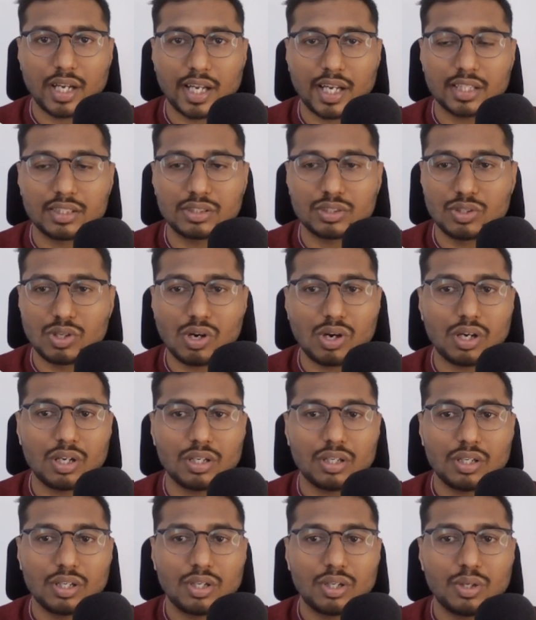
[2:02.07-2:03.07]
has
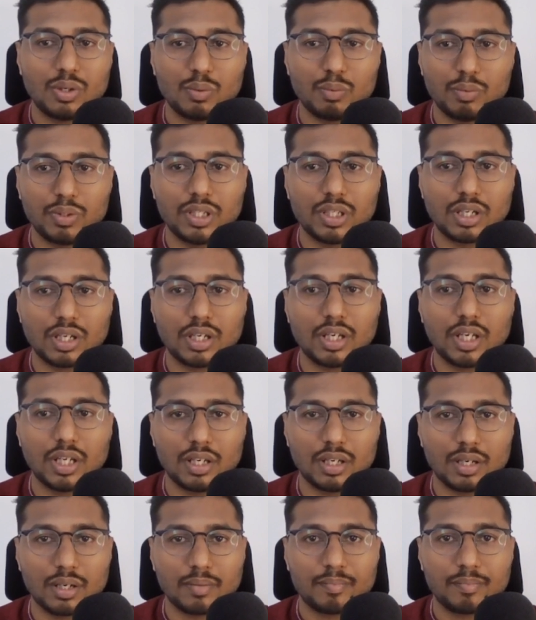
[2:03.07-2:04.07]
gone with the
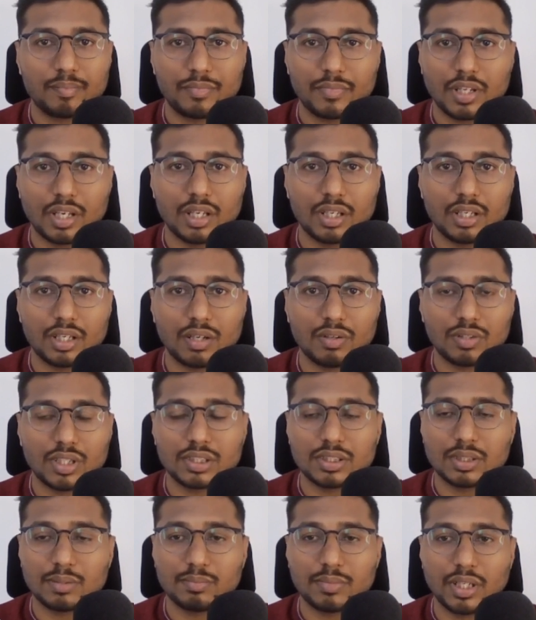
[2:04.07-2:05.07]
container, and now
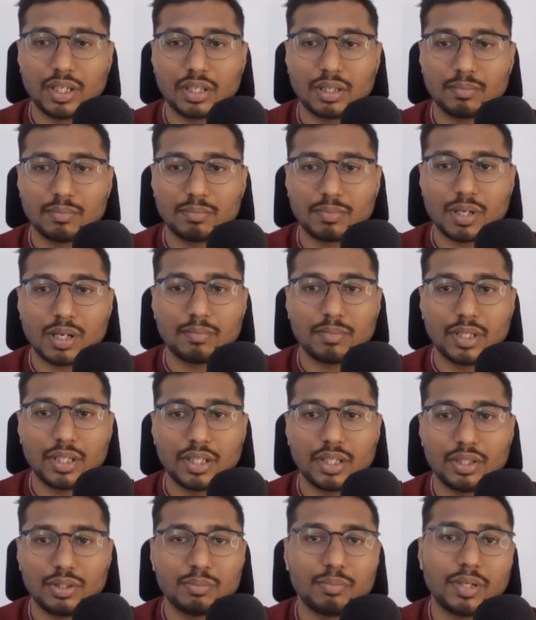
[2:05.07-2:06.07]
that's something
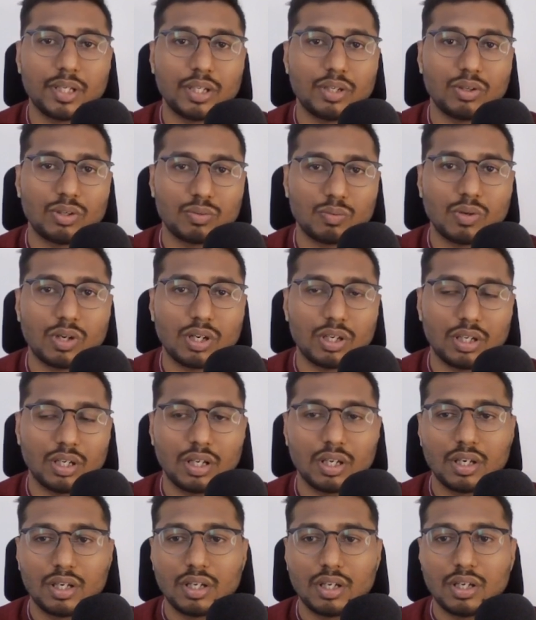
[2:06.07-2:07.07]
probably you may not want.
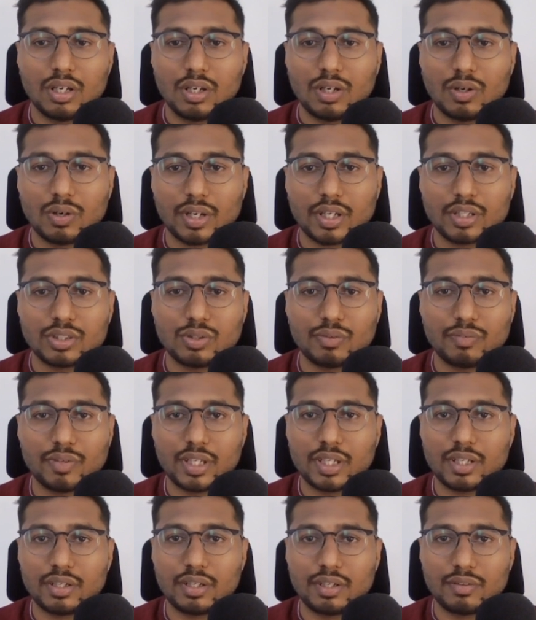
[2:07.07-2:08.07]
Okay, so
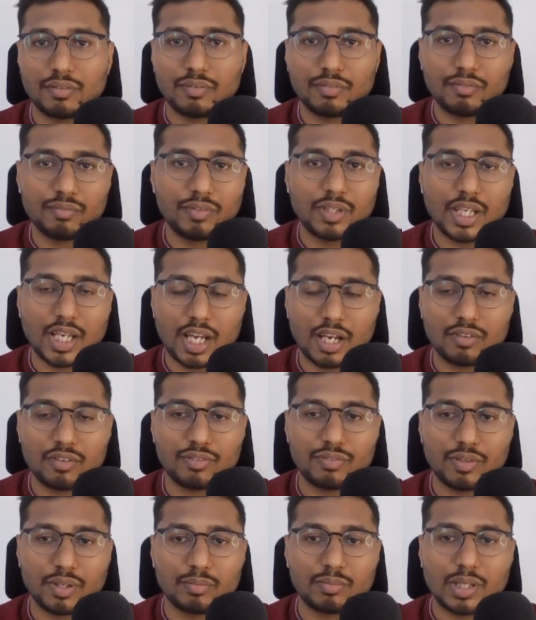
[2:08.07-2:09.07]
where we have a
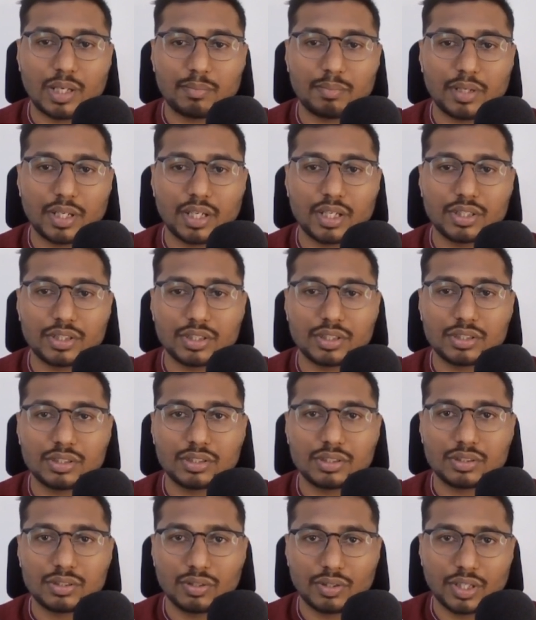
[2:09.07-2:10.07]
few of the
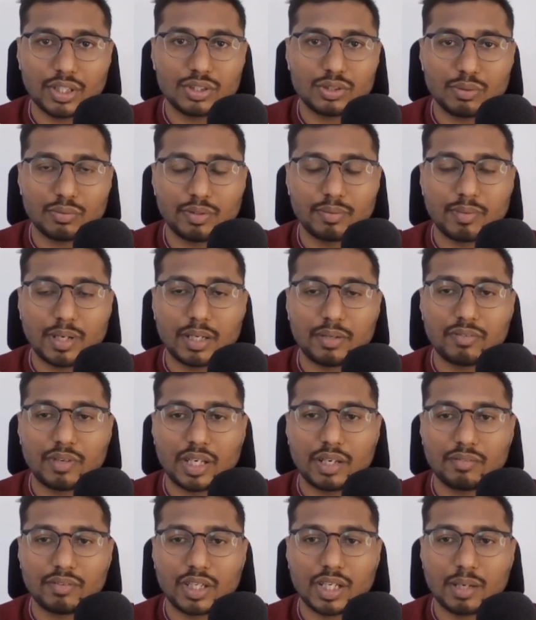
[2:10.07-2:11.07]
applications. Okay, so we might be
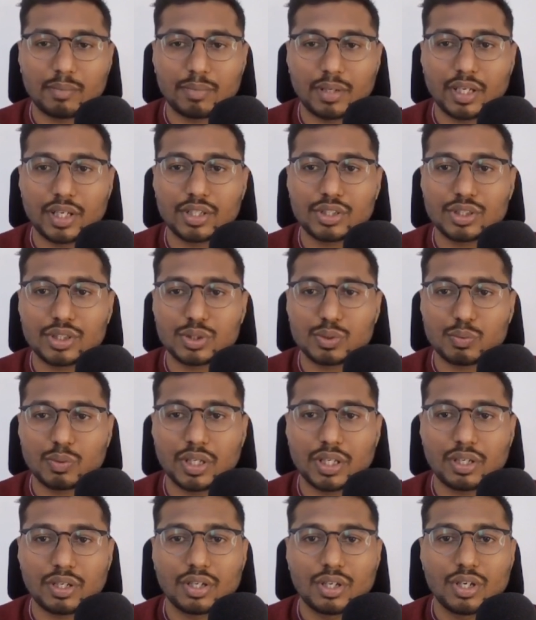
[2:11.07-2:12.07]
having applications
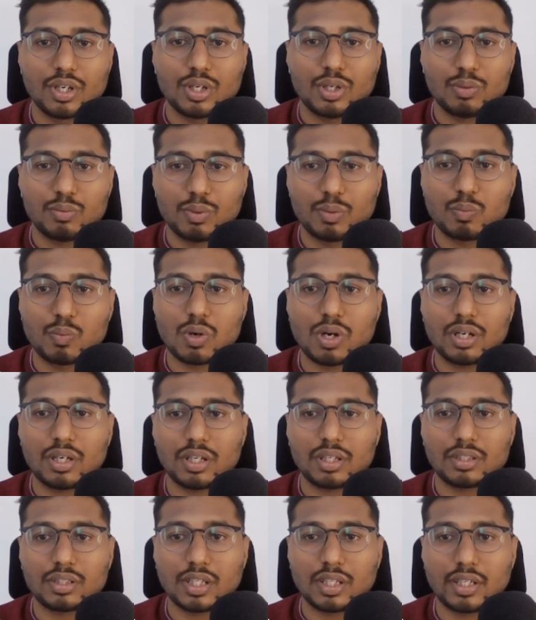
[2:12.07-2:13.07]
where we want
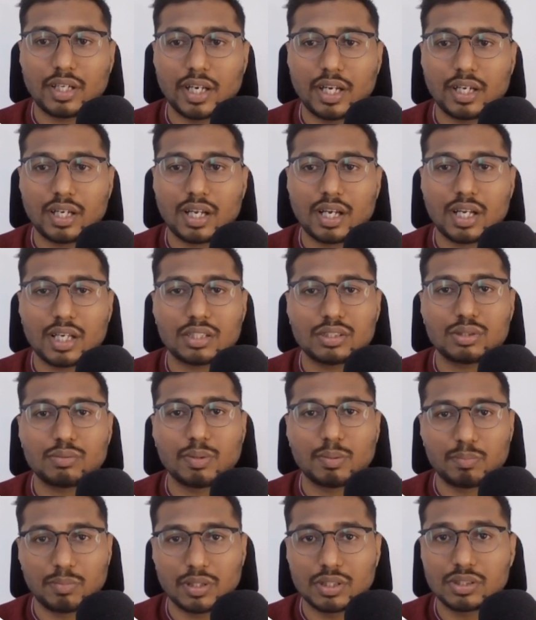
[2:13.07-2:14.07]
the data has to
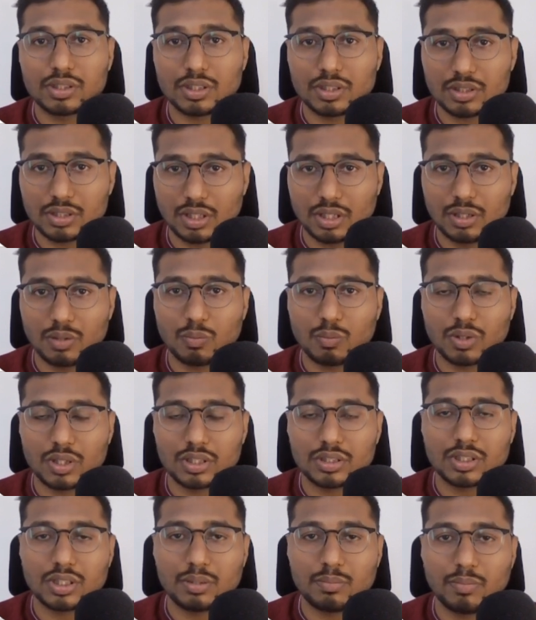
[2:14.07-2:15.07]
be persistent. What
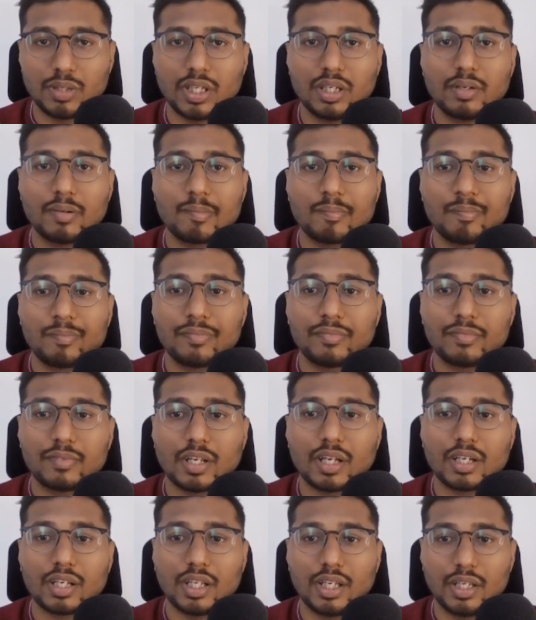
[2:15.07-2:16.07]
does it mean?
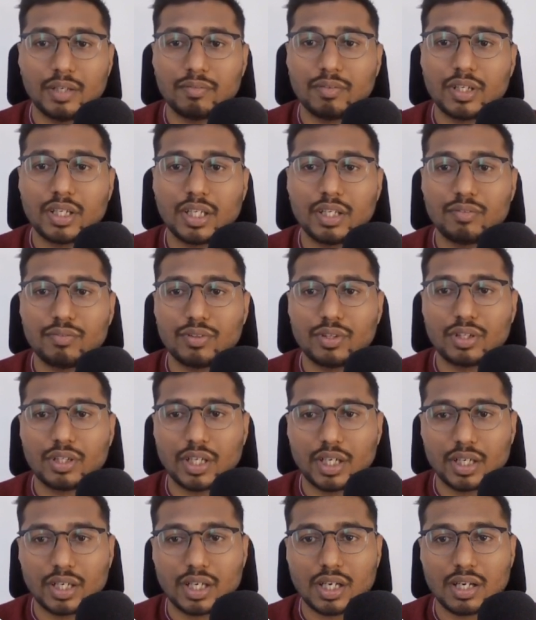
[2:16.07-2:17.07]
That even if your
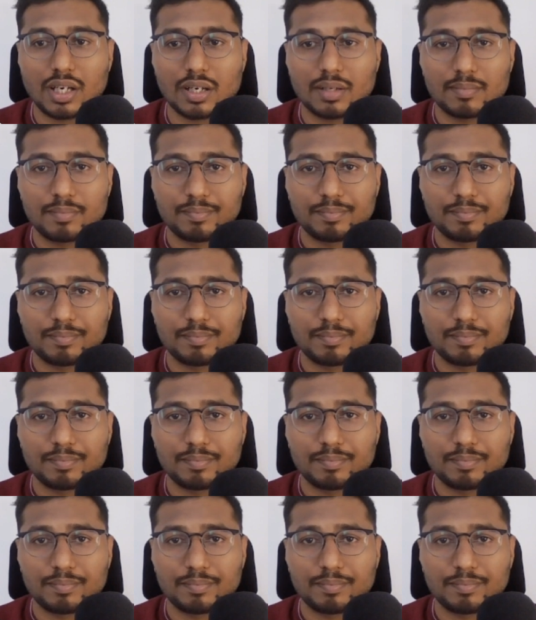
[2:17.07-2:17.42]
data,